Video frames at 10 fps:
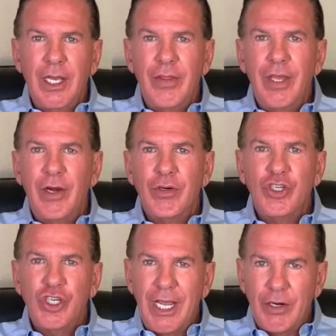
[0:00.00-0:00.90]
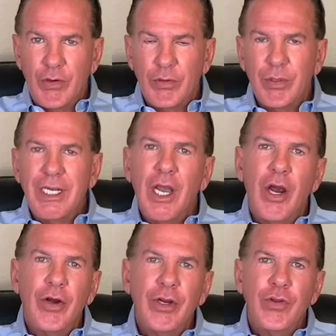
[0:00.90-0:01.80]
that are general
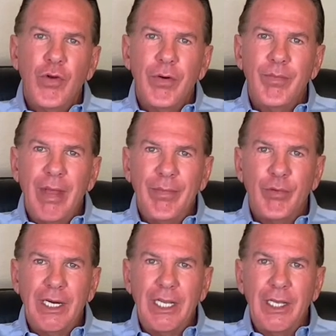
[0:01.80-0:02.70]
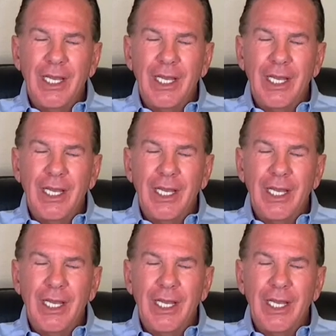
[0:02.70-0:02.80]
regarding your memory.